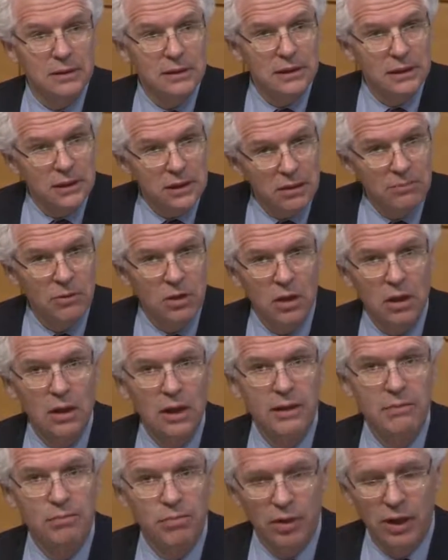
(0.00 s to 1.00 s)

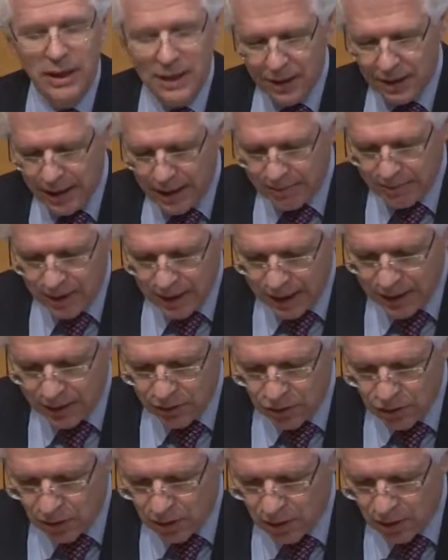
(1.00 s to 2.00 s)
similarly bring them
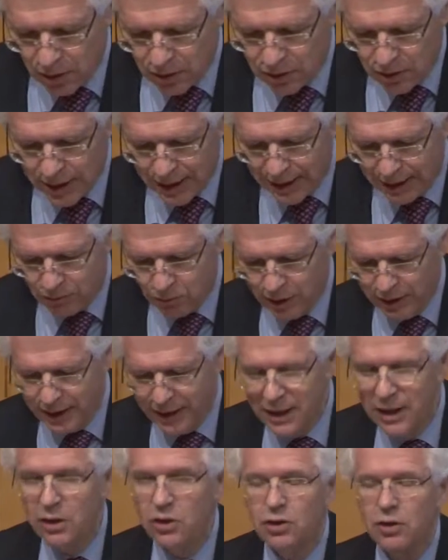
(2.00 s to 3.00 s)
into contact with
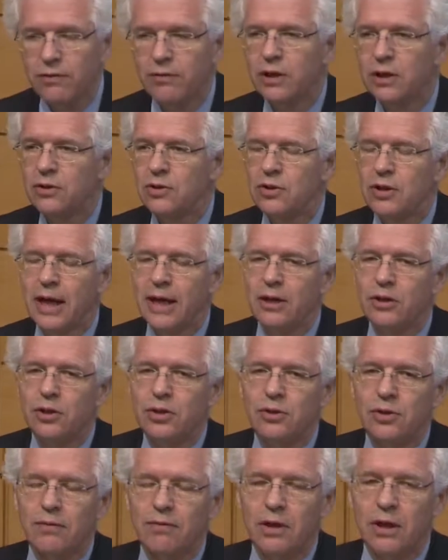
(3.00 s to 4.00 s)
each of these
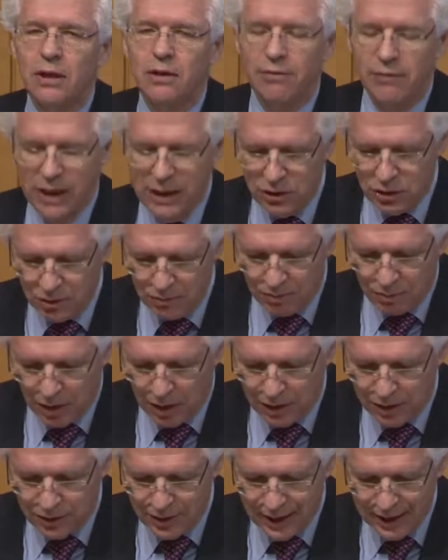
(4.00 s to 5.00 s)
stages of the innovation
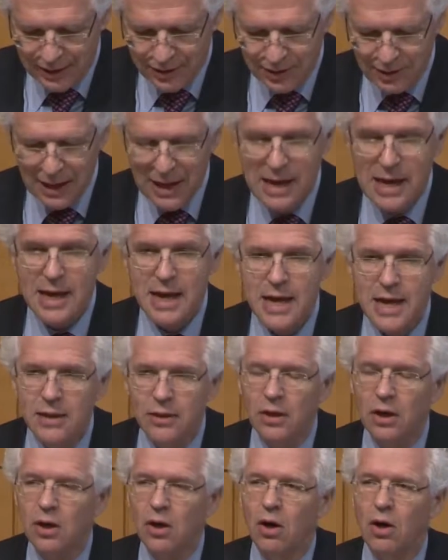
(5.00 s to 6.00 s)
process
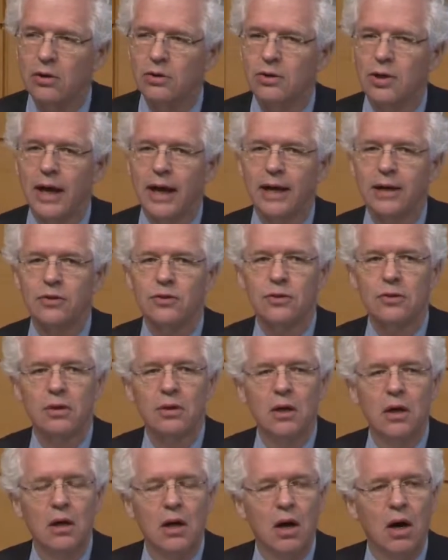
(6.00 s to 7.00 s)
in the context
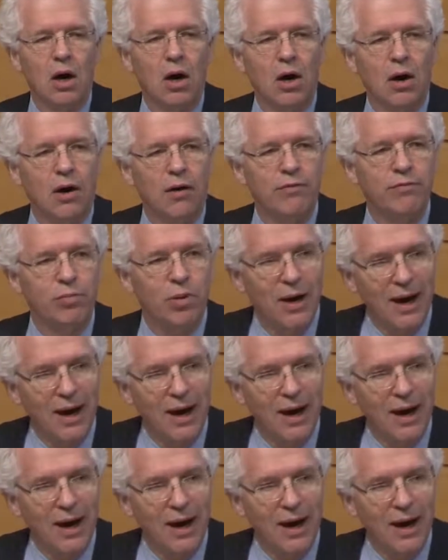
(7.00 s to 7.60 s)
of